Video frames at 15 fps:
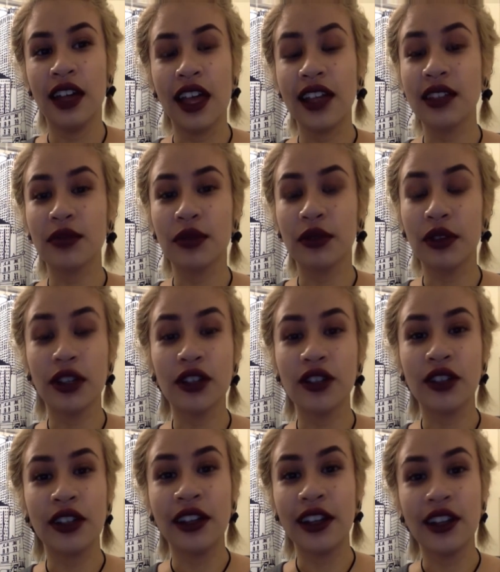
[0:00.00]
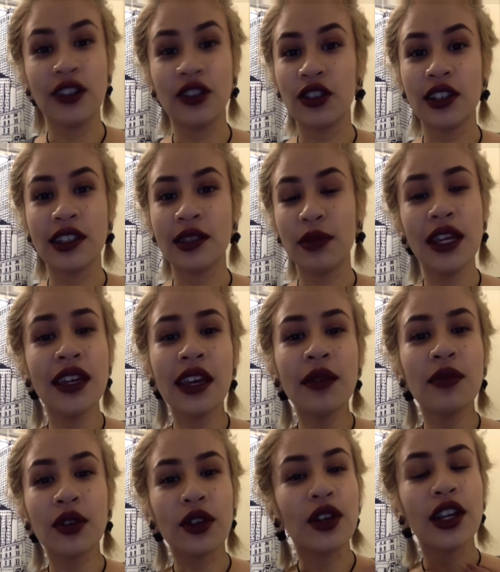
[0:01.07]
exploration and just being
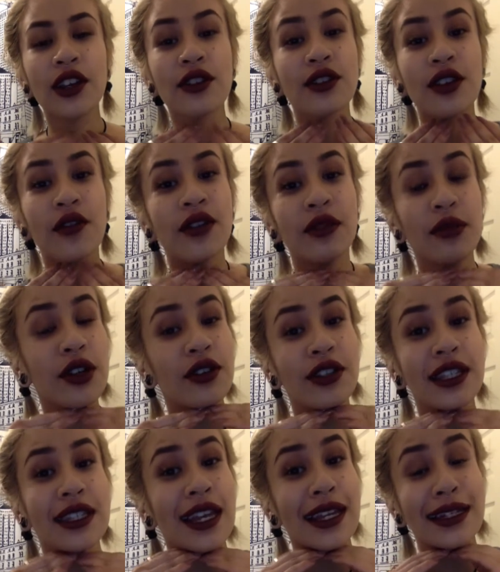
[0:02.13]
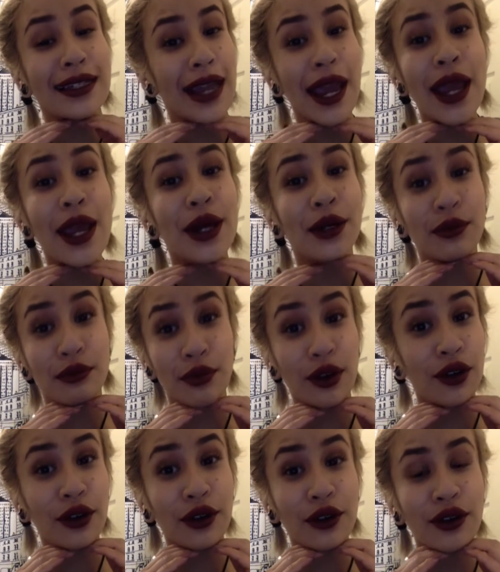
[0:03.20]
able to look at yourself in the mirror and say, damn,
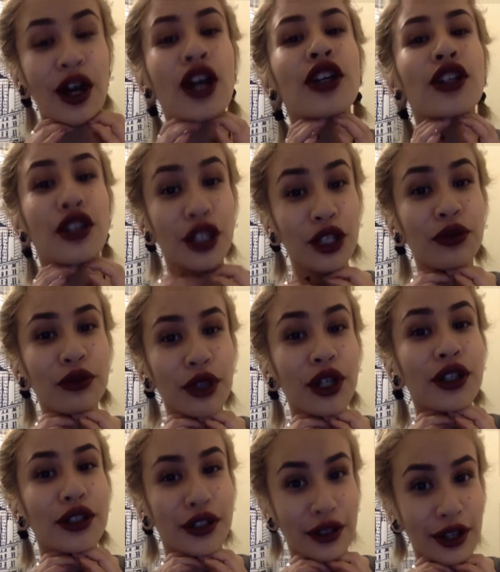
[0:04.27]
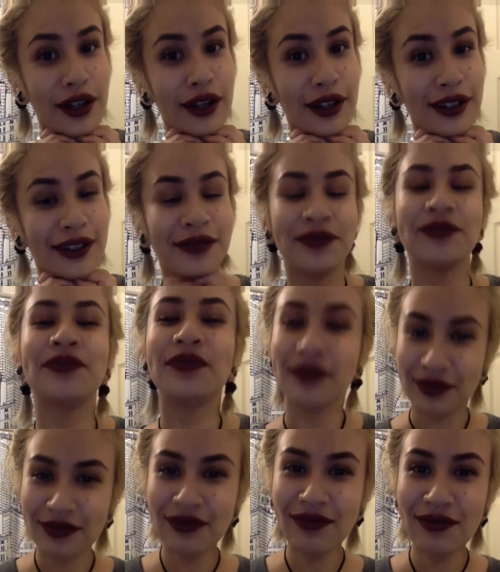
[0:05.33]
girl, you look good.
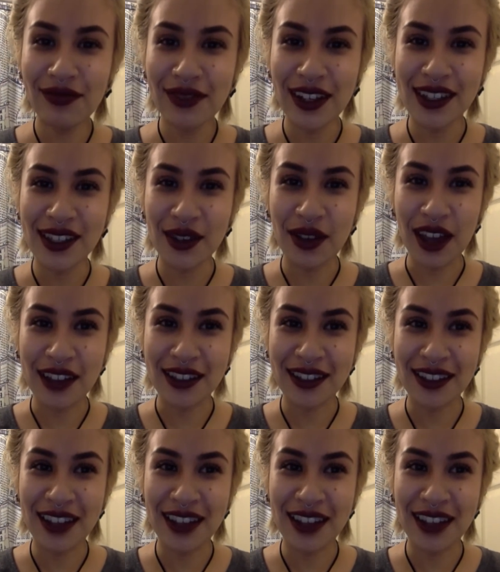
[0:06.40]
So, yes,